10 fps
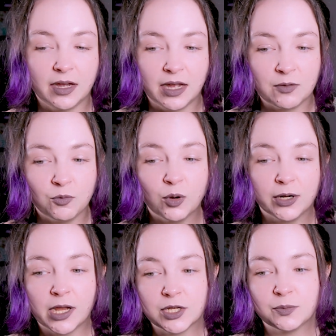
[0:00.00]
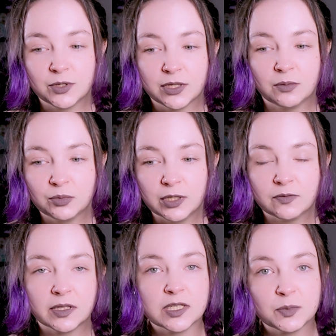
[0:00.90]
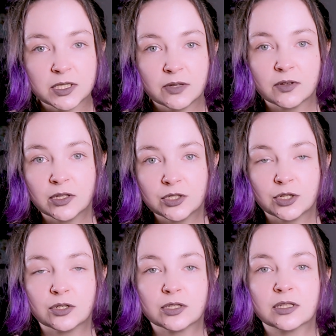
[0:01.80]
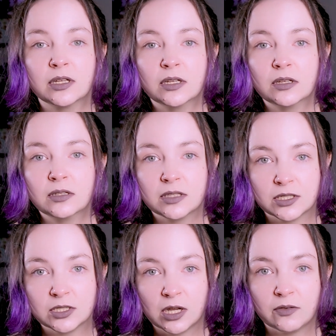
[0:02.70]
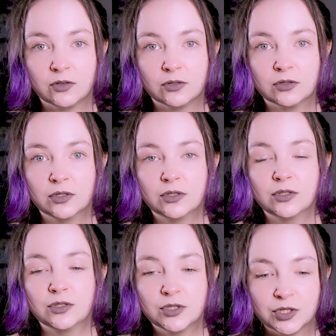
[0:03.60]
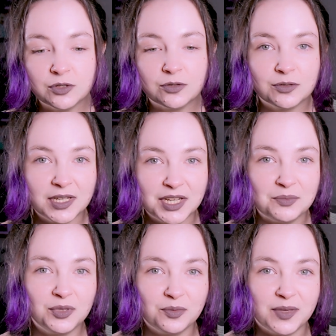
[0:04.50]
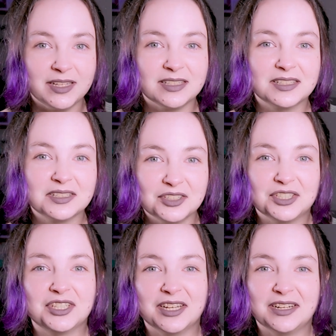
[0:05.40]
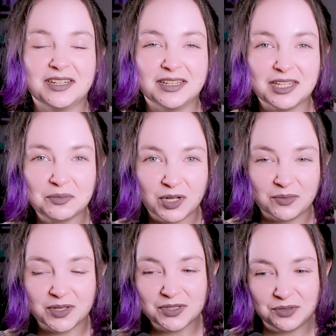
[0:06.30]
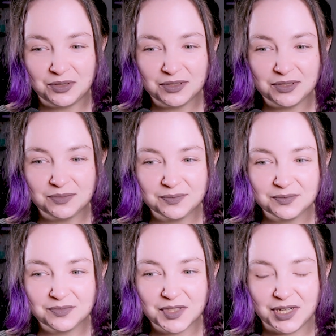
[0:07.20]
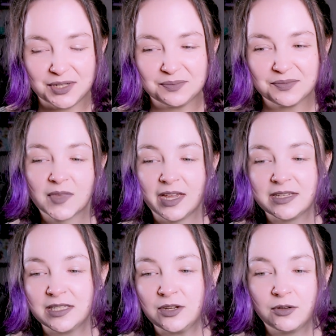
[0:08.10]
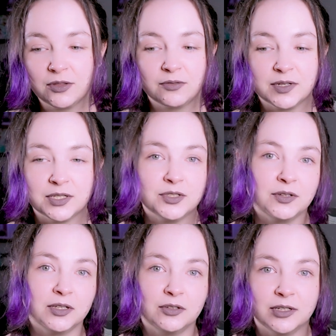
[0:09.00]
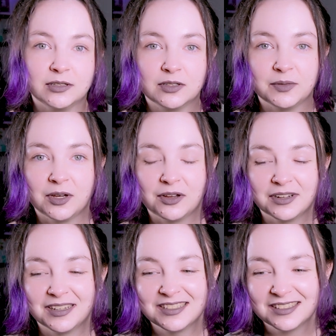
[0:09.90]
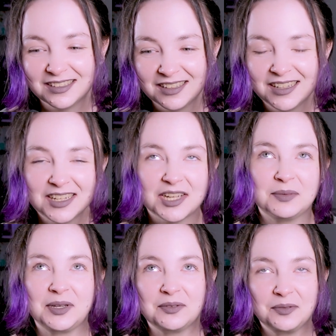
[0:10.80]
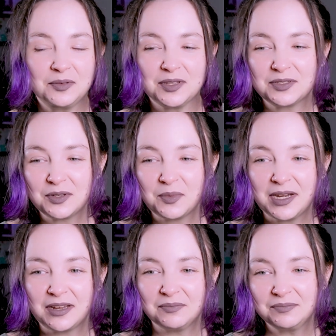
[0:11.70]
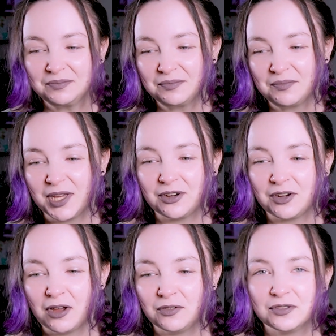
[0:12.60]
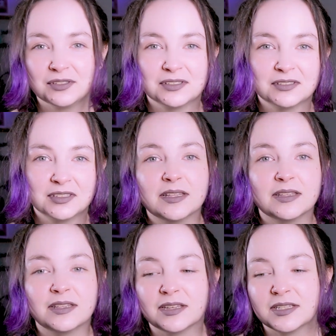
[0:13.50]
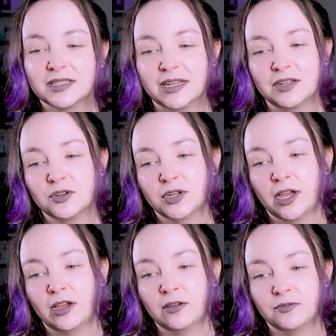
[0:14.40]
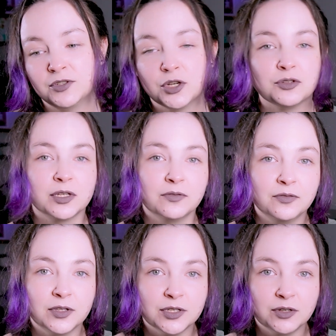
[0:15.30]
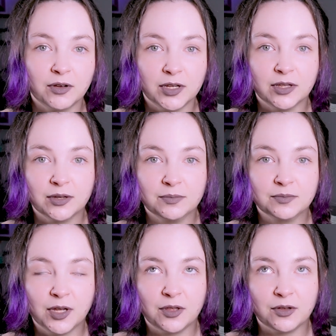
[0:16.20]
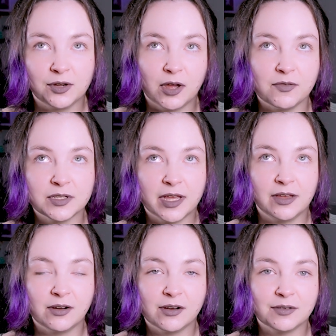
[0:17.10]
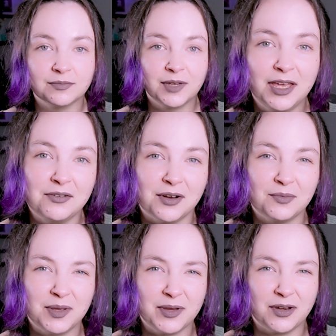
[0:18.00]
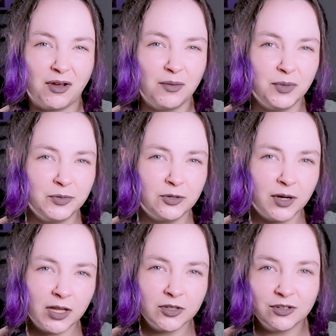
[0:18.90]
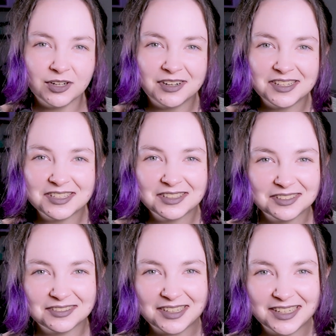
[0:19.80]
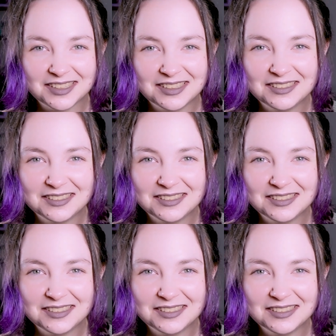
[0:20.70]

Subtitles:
I 100% believe that they specifically chose this novel to implement Christianity in public schools. Okay? I see no other reason to include it, to be honest. I mean, with so many better novels the state could have chosen for this curriculum. Other novels that are, I don't know, maybe not biblical allegories, right?